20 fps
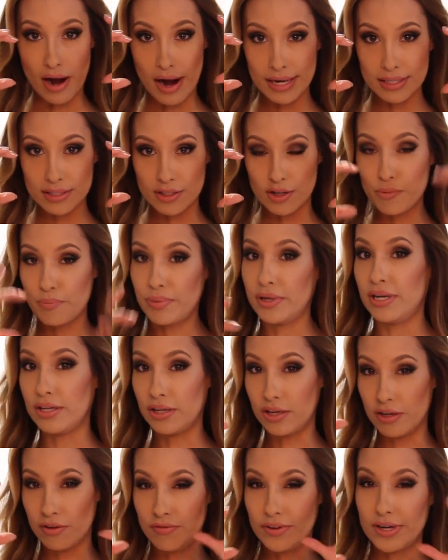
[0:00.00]
eyes open
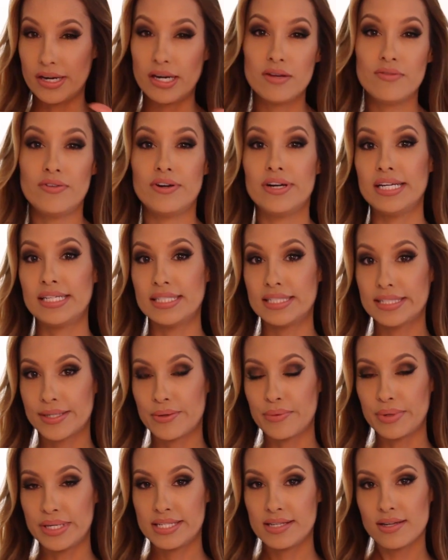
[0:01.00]
and you're very, very
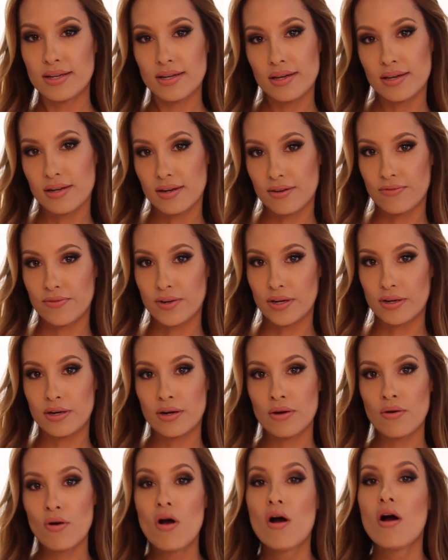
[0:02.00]
squinty in a
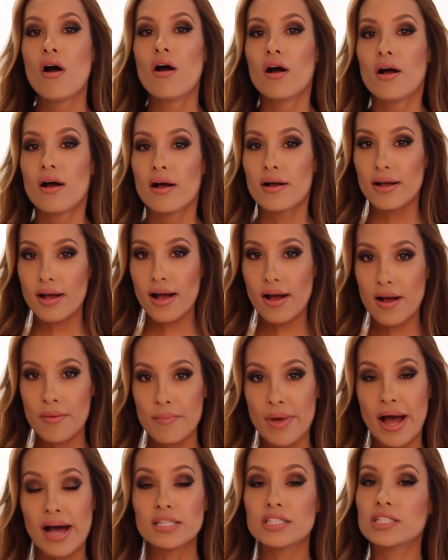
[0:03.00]
photo,
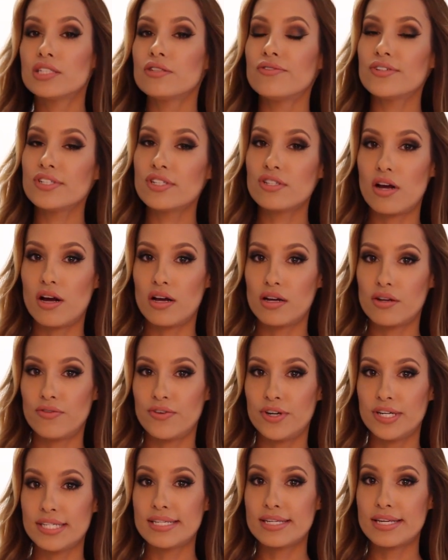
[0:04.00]
ask the
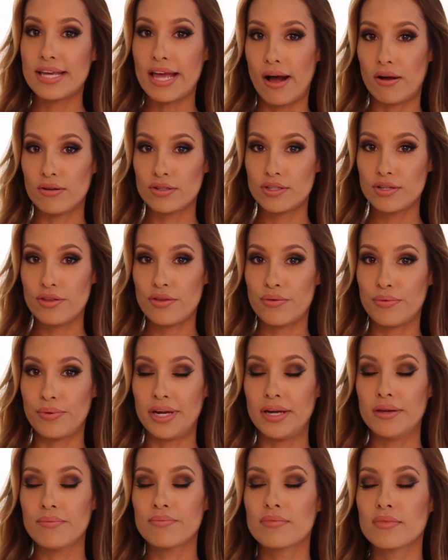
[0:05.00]
photographer to count to
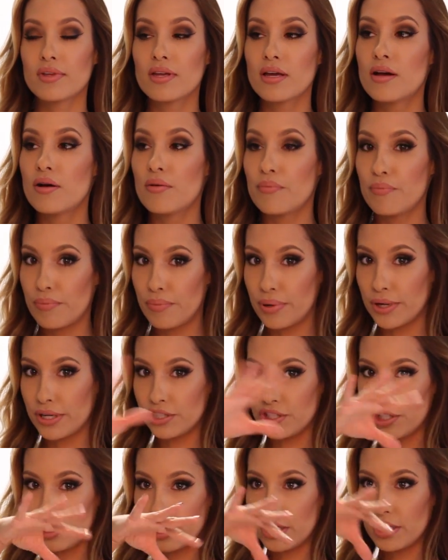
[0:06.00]
3,
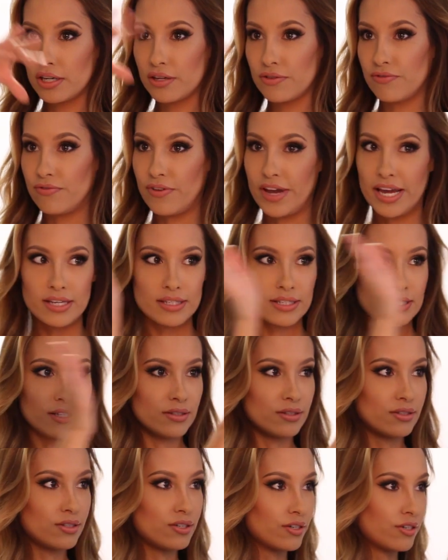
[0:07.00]
put your face in
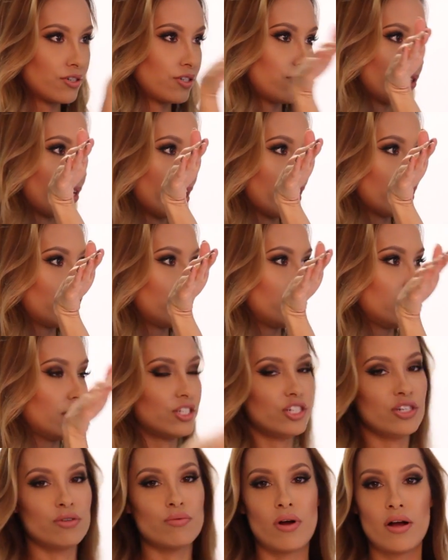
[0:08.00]
the direction
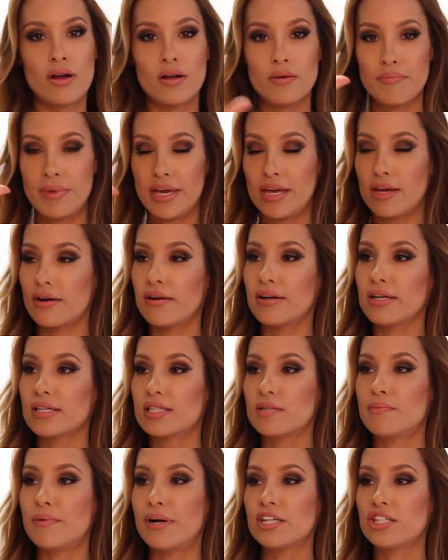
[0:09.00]
that you want, make your
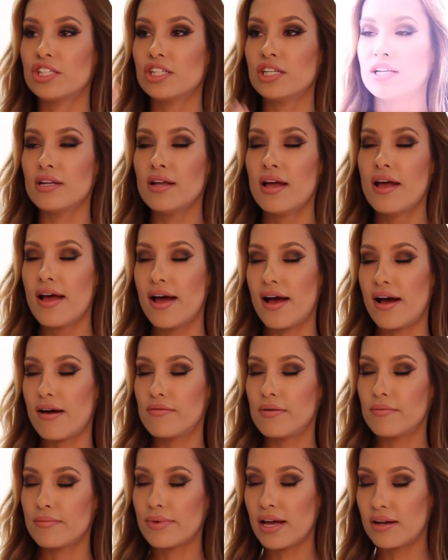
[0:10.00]
expression,
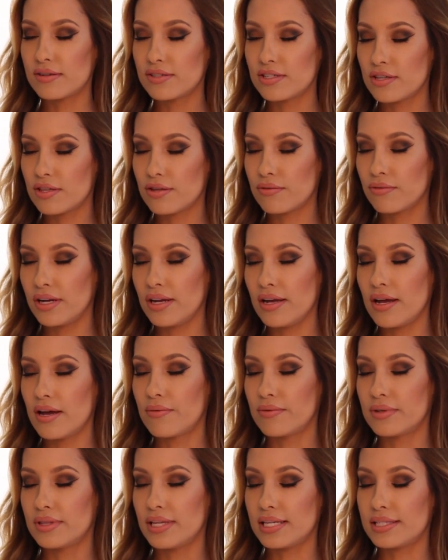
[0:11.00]
have them count to 3,
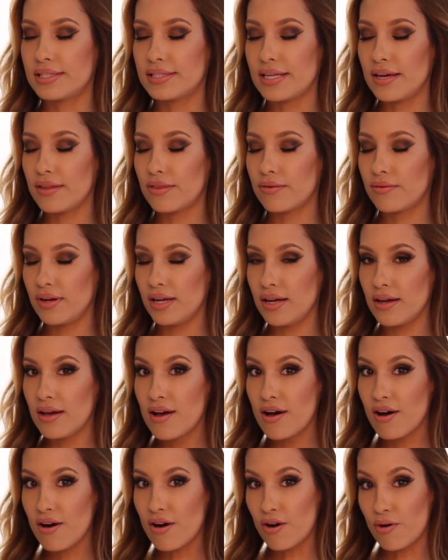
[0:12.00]
and when they say 3,
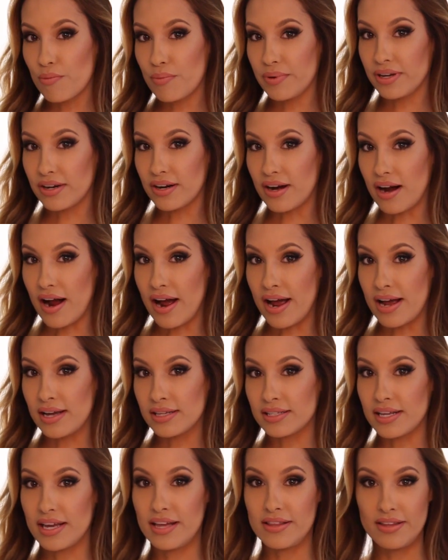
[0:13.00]
open your
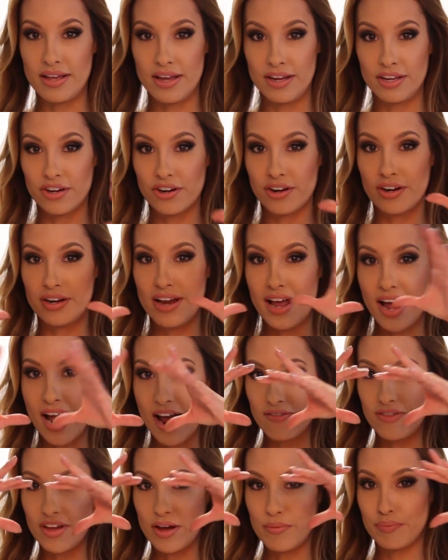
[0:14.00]
eyes, and then you're gonna
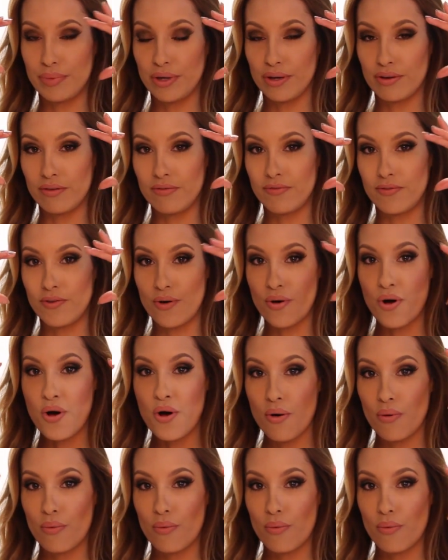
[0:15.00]
have that beautiful